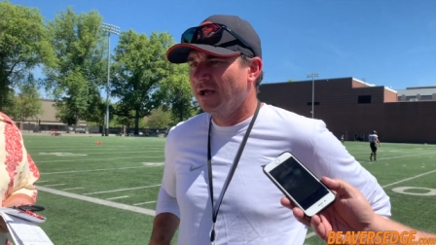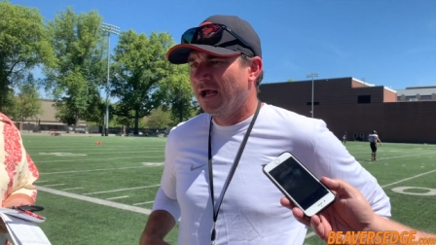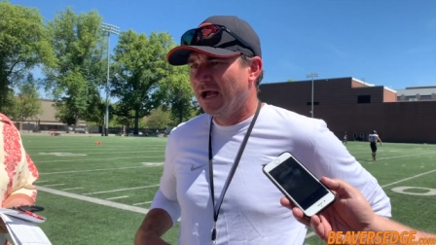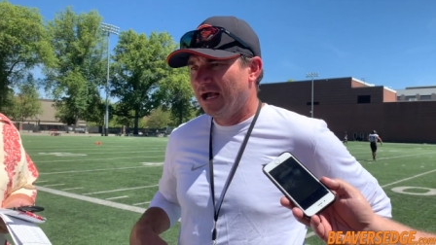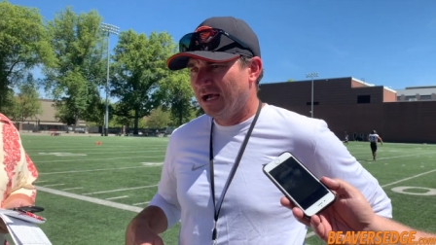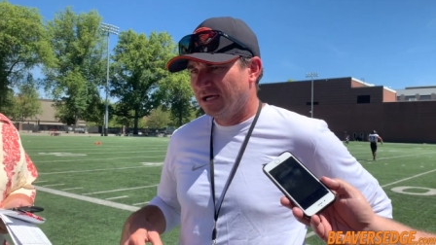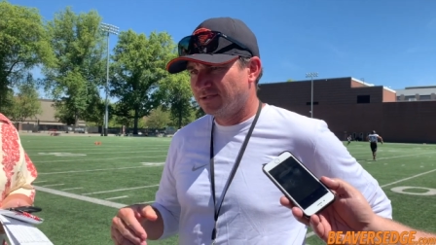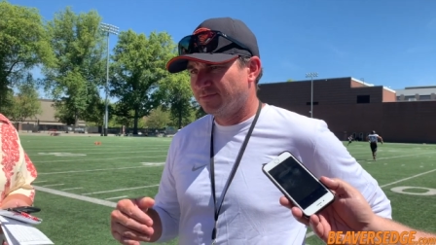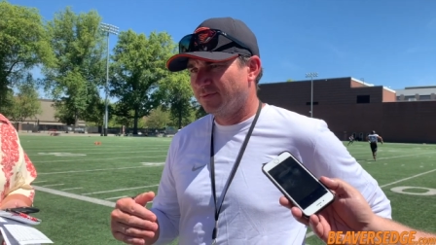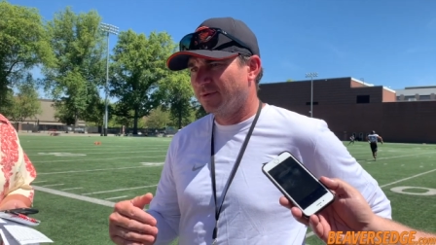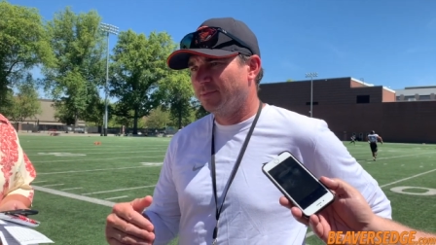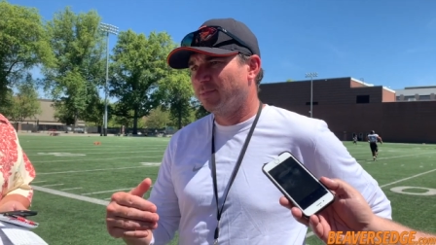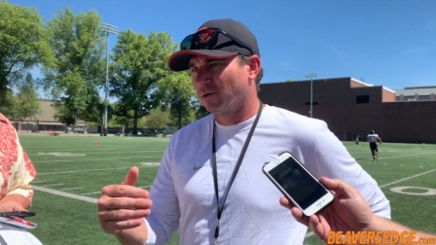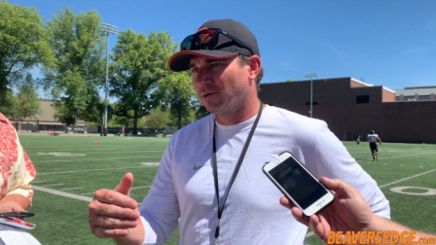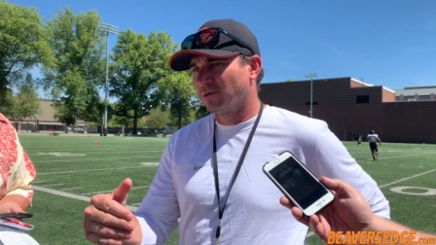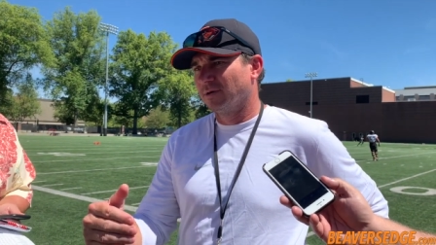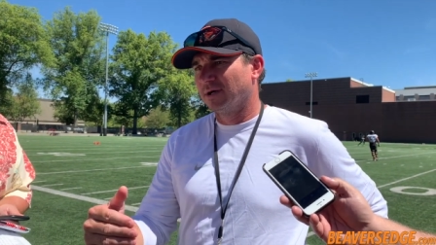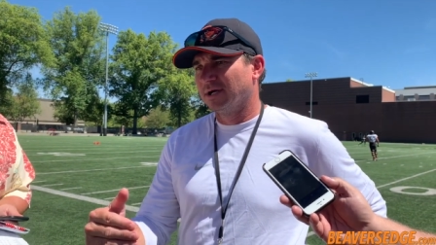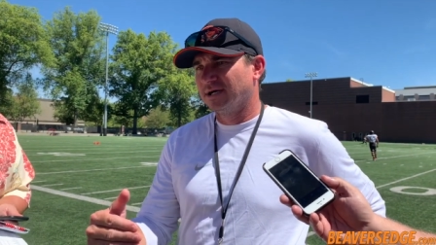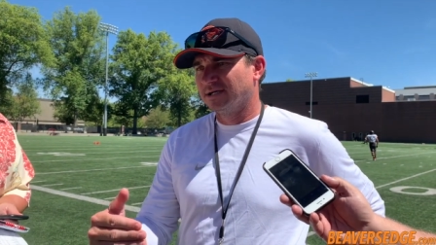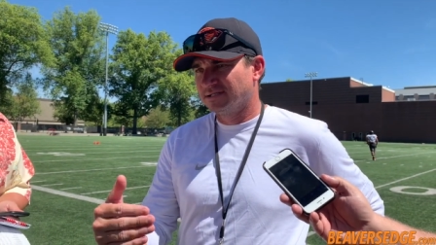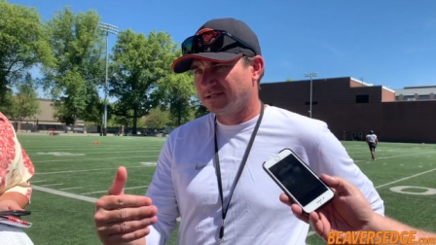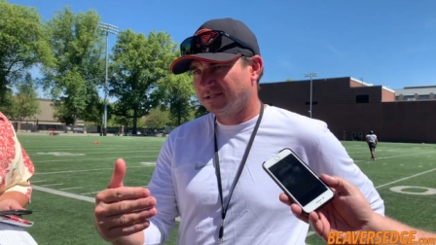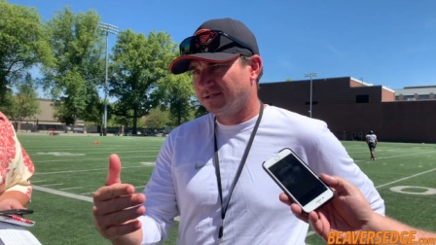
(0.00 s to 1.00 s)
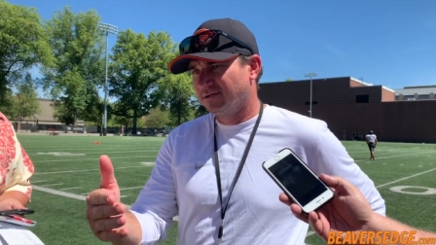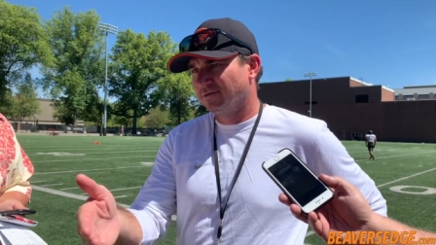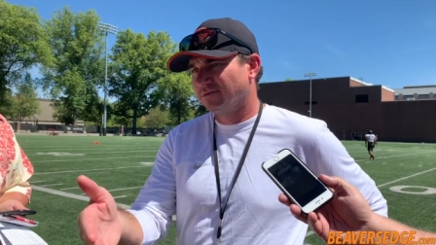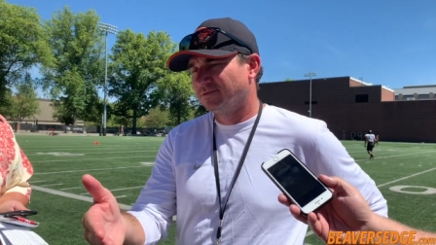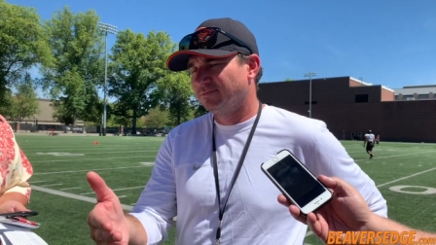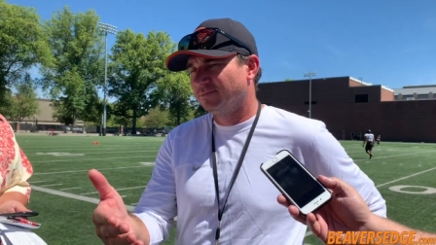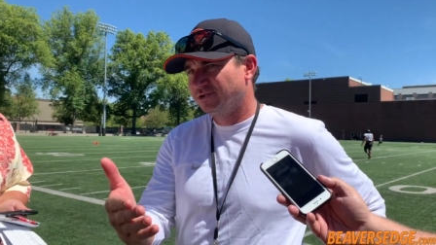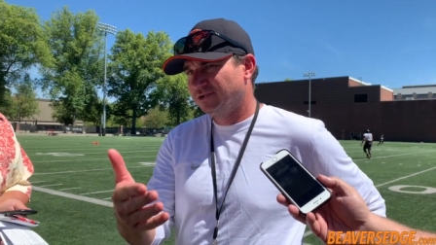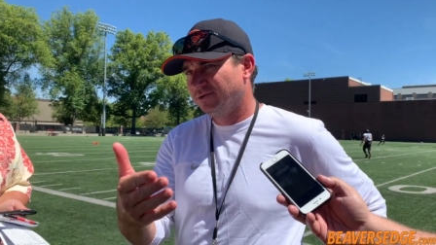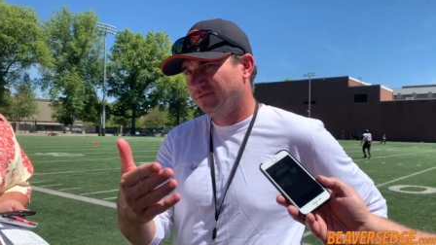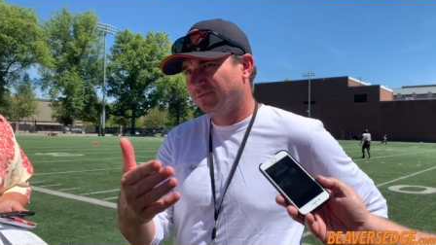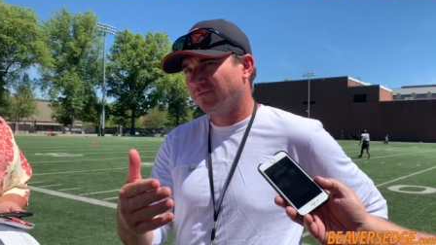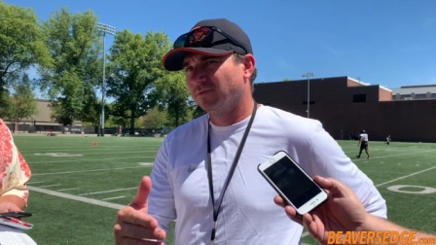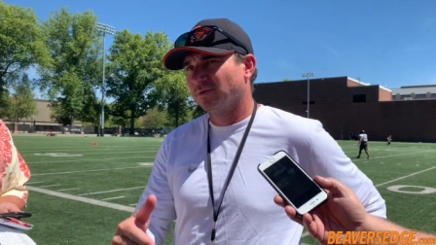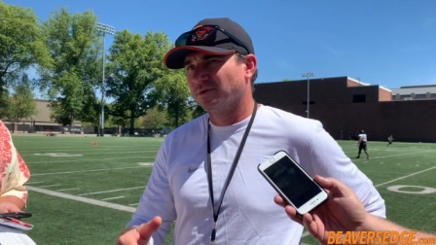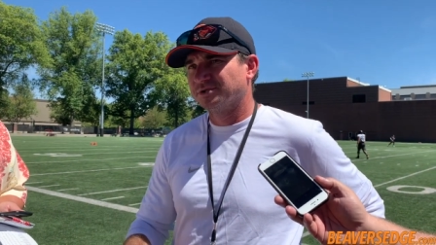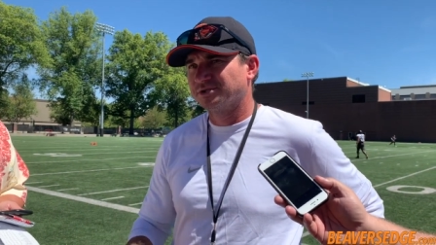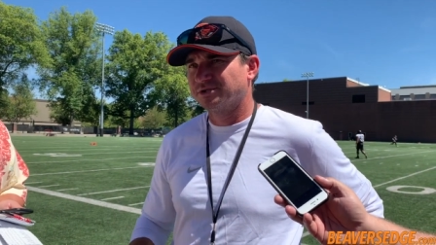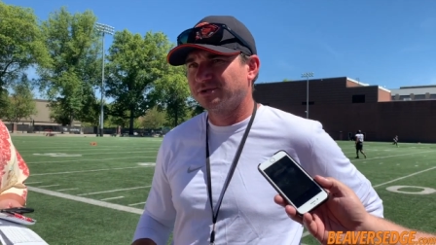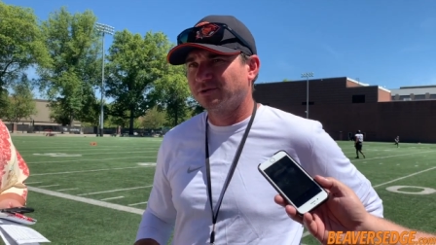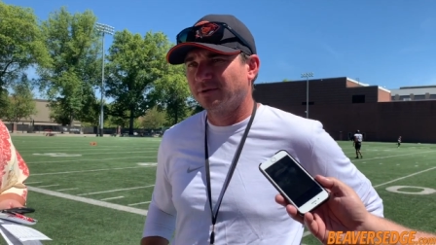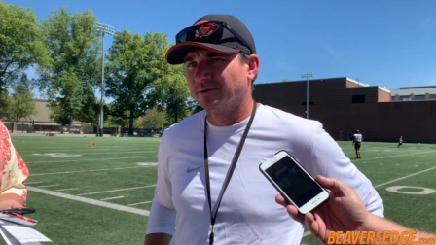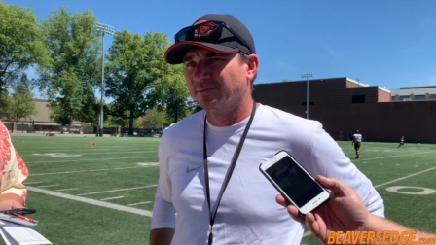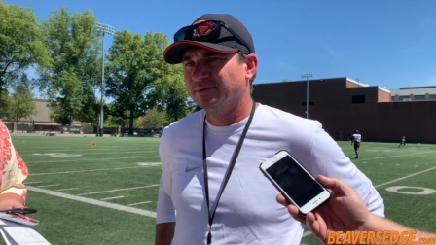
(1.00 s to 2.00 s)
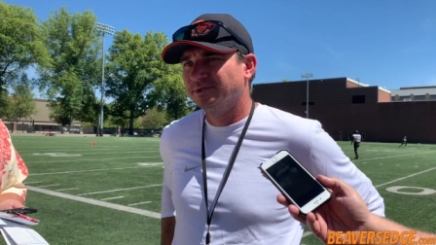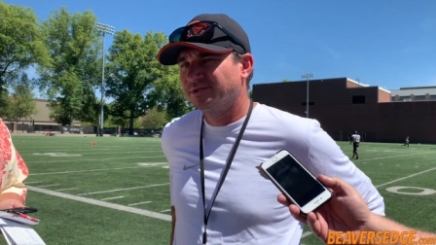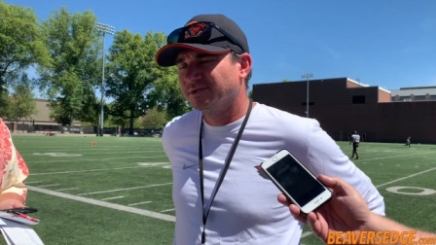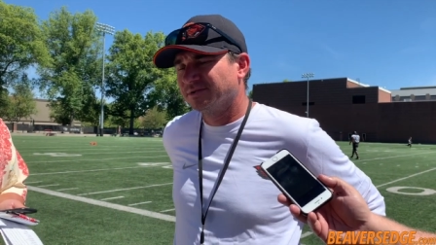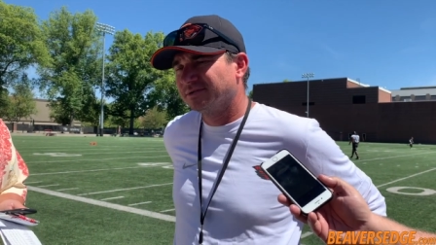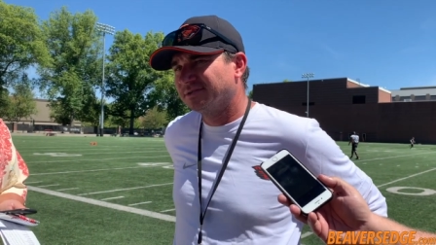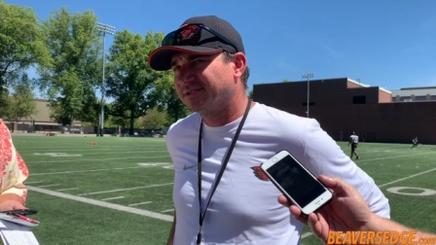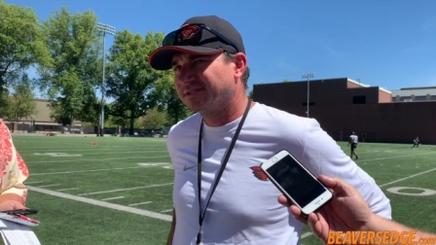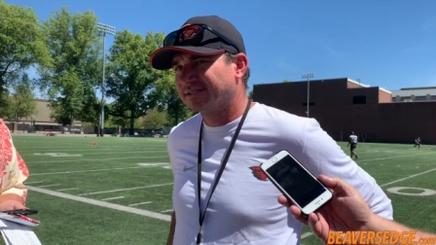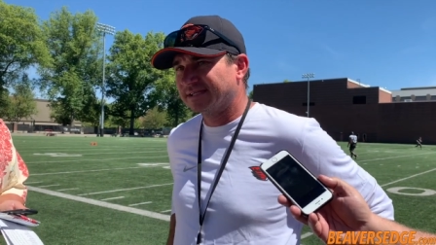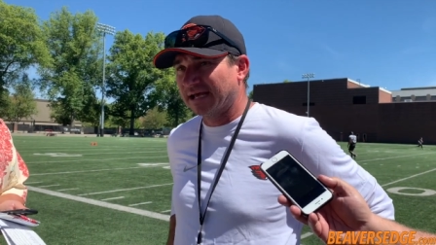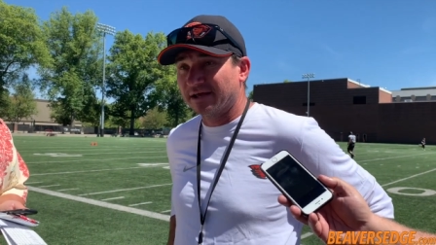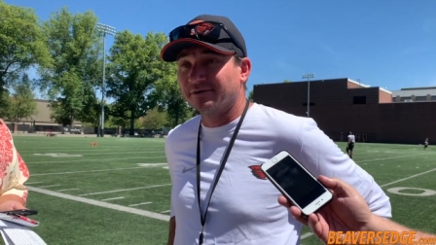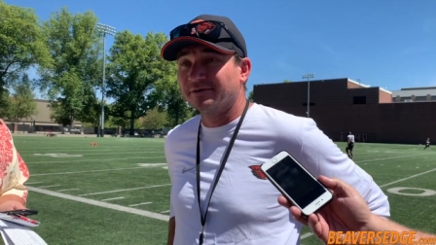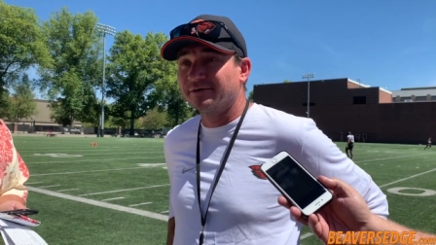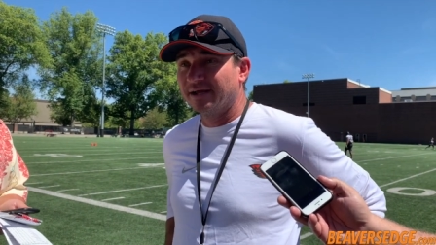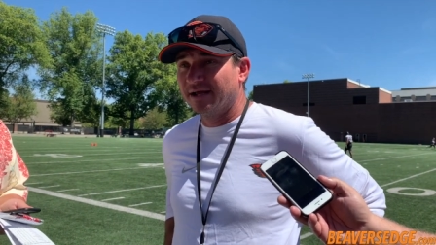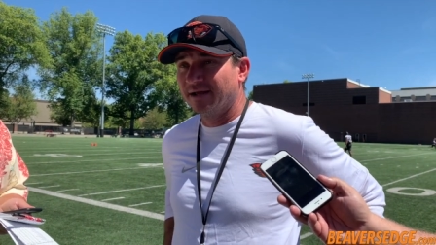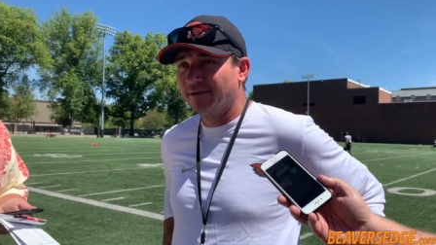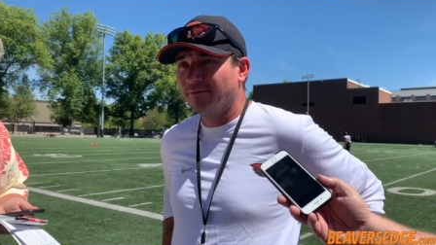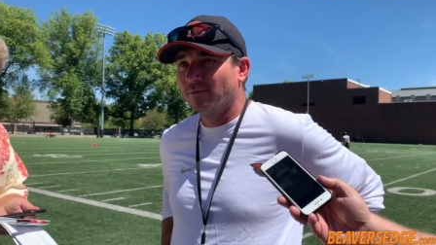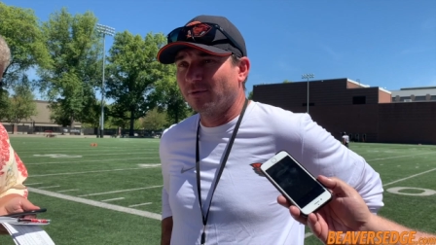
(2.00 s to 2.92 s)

as we progress, you know, shoot for a scrimmage on Saturday,